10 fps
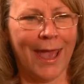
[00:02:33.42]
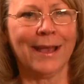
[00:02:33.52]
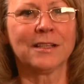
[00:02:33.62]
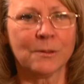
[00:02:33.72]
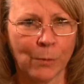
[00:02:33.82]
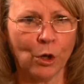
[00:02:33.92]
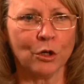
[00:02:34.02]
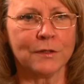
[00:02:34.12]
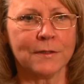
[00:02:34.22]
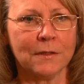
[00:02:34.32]

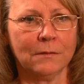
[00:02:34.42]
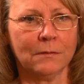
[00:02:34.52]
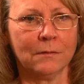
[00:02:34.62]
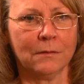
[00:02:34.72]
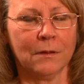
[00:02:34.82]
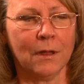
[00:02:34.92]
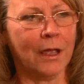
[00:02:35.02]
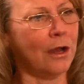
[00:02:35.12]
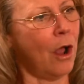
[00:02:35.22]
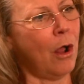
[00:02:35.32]
experts,
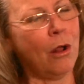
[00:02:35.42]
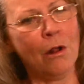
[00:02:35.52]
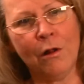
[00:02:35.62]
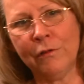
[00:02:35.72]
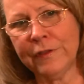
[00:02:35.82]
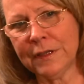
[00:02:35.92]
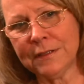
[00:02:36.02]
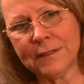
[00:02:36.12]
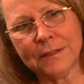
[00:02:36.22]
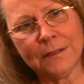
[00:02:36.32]
and all
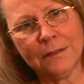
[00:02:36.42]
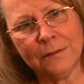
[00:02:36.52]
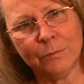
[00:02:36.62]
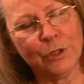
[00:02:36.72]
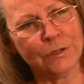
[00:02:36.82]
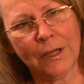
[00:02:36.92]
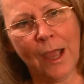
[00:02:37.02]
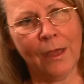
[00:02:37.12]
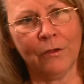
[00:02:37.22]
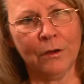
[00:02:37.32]
this put
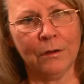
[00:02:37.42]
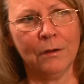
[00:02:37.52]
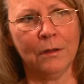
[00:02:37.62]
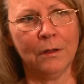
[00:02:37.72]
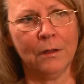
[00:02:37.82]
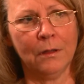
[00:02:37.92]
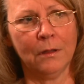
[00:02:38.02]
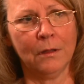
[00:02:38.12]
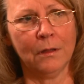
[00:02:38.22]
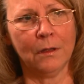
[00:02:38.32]
together.
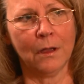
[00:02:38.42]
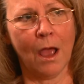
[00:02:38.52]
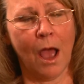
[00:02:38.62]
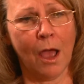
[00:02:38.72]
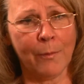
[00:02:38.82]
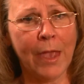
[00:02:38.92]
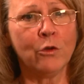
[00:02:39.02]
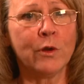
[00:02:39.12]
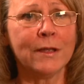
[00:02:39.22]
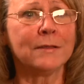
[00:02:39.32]
I'm
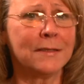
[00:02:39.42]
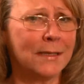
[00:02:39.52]
angry at the